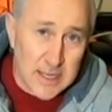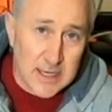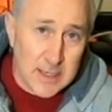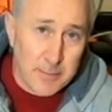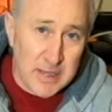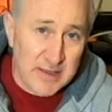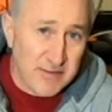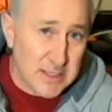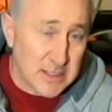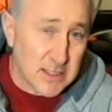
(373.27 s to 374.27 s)
any
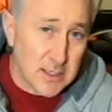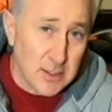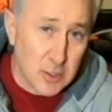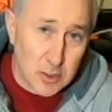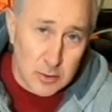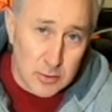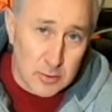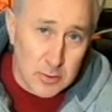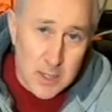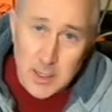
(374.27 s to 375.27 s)
PVC
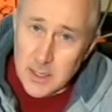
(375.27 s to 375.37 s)
glue